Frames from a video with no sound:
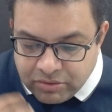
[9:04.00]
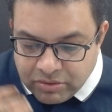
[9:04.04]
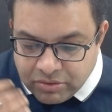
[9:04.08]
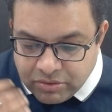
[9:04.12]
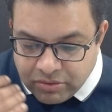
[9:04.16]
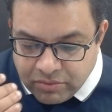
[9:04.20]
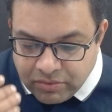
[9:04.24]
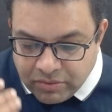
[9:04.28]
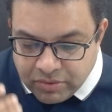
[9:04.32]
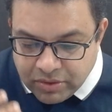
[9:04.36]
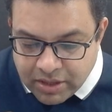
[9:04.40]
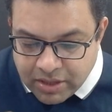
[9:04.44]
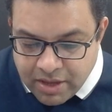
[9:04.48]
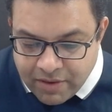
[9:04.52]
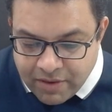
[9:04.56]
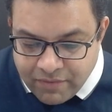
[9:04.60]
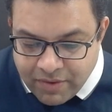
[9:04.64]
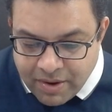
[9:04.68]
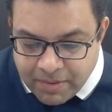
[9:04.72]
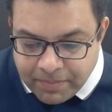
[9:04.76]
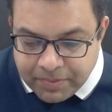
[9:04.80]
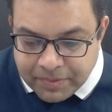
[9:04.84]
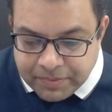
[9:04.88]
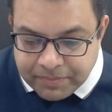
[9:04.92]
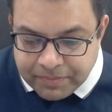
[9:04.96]
you know, give
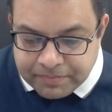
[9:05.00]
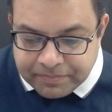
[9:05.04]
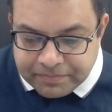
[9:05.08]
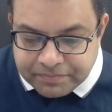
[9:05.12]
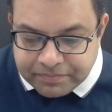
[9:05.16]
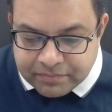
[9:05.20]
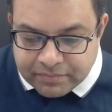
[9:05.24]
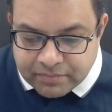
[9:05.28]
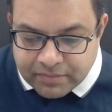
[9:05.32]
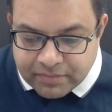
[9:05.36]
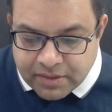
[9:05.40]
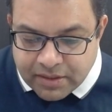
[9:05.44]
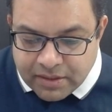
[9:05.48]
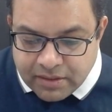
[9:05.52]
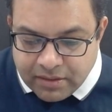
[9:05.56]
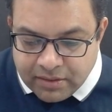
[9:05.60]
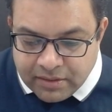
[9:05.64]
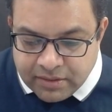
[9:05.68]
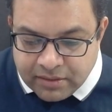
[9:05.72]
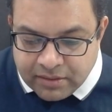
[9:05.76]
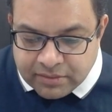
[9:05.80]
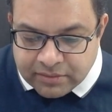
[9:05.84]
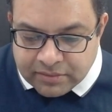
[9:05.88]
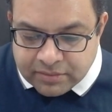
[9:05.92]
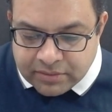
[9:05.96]
up
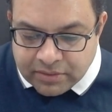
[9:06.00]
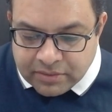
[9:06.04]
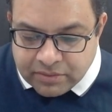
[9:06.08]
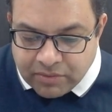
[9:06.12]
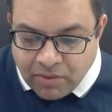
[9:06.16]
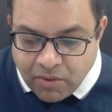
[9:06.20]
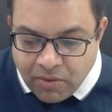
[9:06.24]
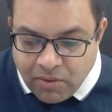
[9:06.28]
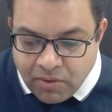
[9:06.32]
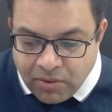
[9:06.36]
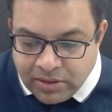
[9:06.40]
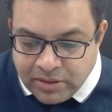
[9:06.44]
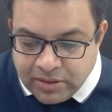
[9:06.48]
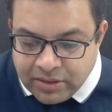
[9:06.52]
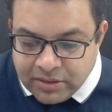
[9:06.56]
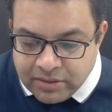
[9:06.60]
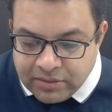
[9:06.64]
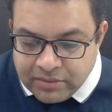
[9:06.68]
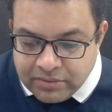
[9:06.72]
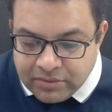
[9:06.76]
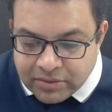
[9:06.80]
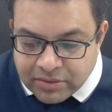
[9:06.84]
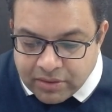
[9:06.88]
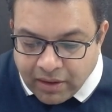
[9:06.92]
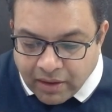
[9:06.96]
all
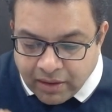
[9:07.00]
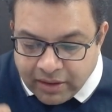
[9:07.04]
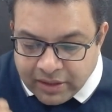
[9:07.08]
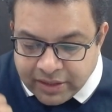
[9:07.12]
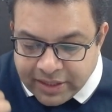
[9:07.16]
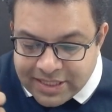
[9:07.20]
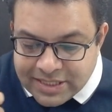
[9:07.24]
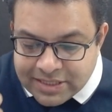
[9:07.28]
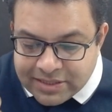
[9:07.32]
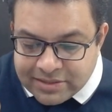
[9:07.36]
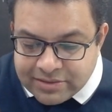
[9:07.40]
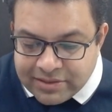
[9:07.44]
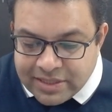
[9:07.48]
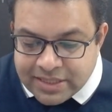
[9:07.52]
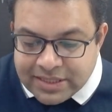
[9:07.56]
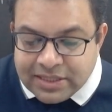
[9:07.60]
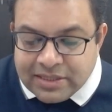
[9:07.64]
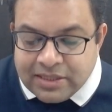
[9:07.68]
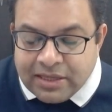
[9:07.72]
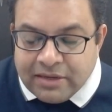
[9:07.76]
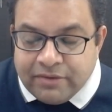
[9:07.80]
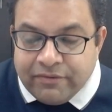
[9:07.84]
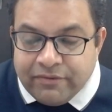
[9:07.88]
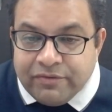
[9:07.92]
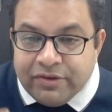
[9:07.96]
the
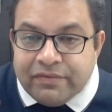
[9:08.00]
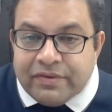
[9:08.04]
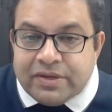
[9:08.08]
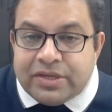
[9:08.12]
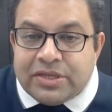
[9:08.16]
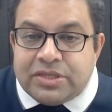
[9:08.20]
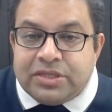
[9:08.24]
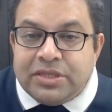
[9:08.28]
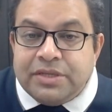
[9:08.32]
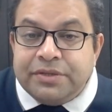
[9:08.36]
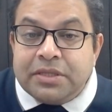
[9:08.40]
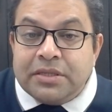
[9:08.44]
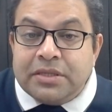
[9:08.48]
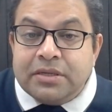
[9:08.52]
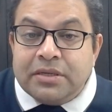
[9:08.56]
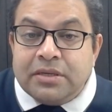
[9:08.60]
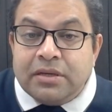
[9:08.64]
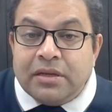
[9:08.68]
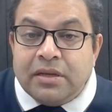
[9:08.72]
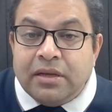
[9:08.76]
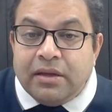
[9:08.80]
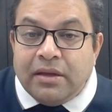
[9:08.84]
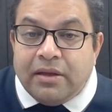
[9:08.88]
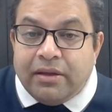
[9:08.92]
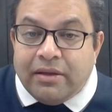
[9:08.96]
distressing and feverish
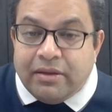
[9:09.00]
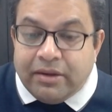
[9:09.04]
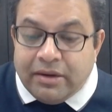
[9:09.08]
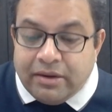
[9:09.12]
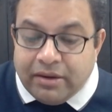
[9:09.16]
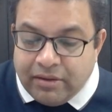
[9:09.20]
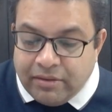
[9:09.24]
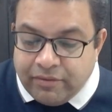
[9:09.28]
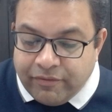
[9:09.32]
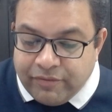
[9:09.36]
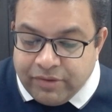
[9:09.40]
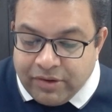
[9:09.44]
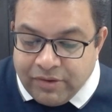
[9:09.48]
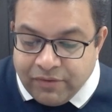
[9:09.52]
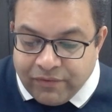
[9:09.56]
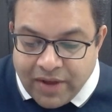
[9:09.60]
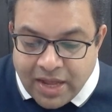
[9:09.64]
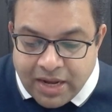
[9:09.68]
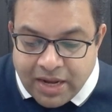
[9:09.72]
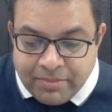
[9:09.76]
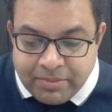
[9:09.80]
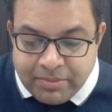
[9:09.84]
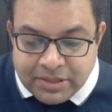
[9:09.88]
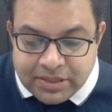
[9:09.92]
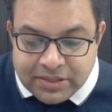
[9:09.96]

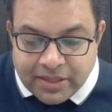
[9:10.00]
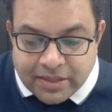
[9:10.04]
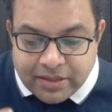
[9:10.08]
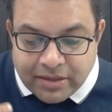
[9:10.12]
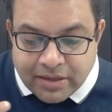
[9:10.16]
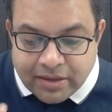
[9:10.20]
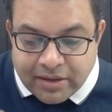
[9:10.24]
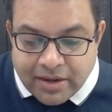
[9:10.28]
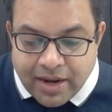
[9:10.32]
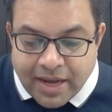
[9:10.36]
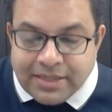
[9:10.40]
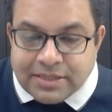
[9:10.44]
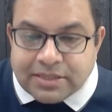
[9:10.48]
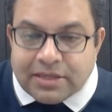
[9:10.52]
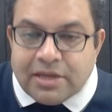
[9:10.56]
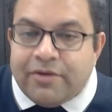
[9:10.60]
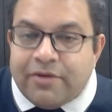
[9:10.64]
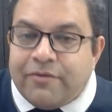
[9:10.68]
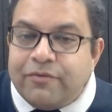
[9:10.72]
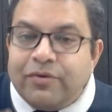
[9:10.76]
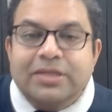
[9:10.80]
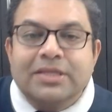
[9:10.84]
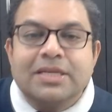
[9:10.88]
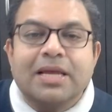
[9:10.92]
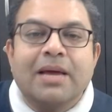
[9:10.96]
defilements that arise.
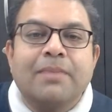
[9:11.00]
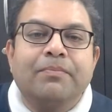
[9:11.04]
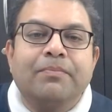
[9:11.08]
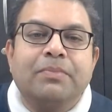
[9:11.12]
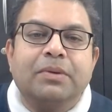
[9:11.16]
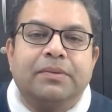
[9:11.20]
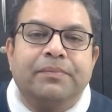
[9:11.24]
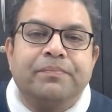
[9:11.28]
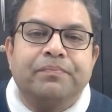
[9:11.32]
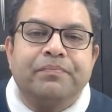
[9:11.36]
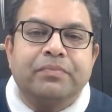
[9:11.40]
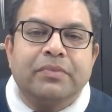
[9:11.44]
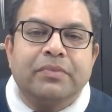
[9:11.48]
For example,